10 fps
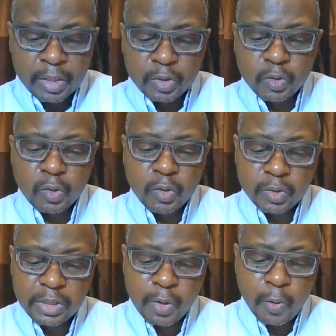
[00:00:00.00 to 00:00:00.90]
So
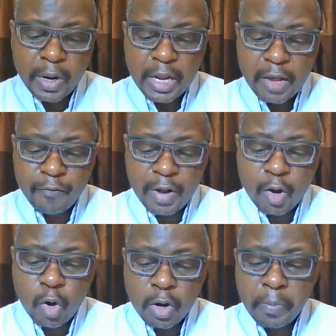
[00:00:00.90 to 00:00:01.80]
you see, whenever
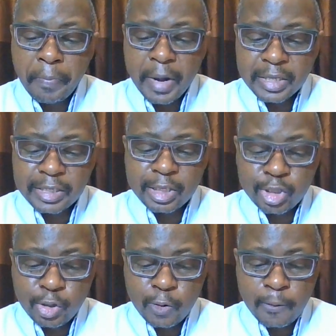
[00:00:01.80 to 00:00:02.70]
God
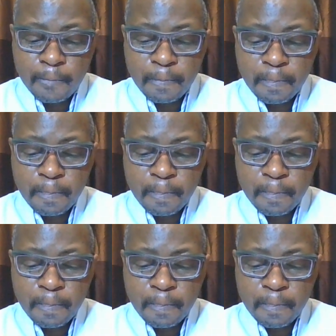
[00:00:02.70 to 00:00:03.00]
places you,